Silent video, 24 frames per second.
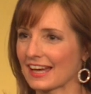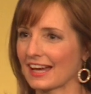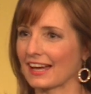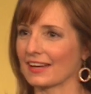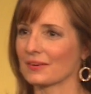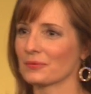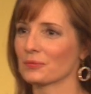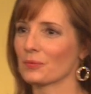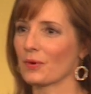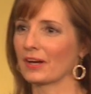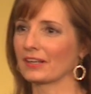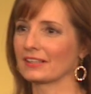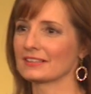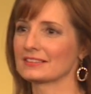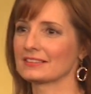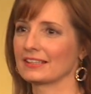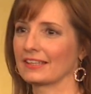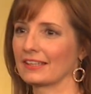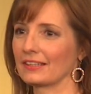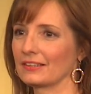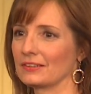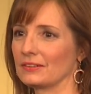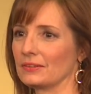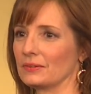I want to
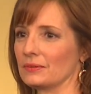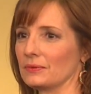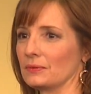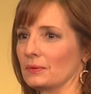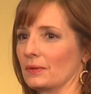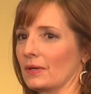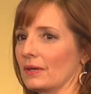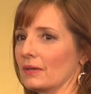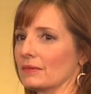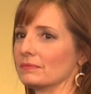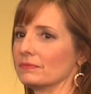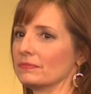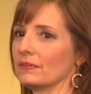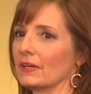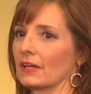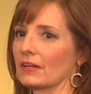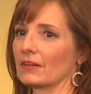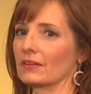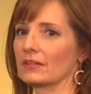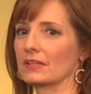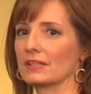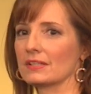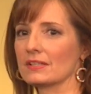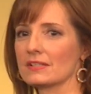tell you a
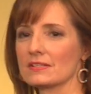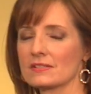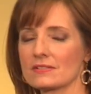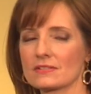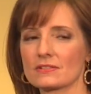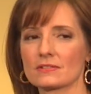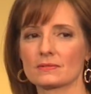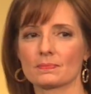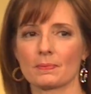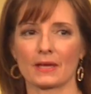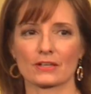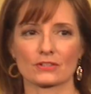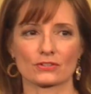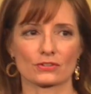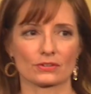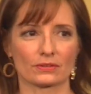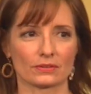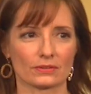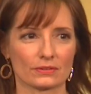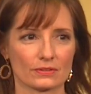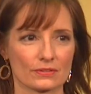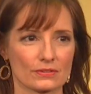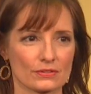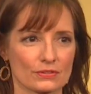very
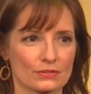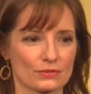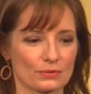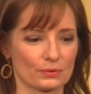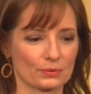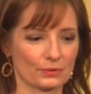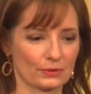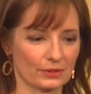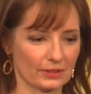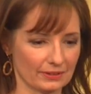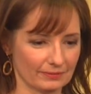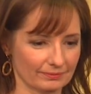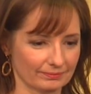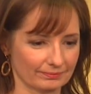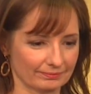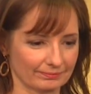special story.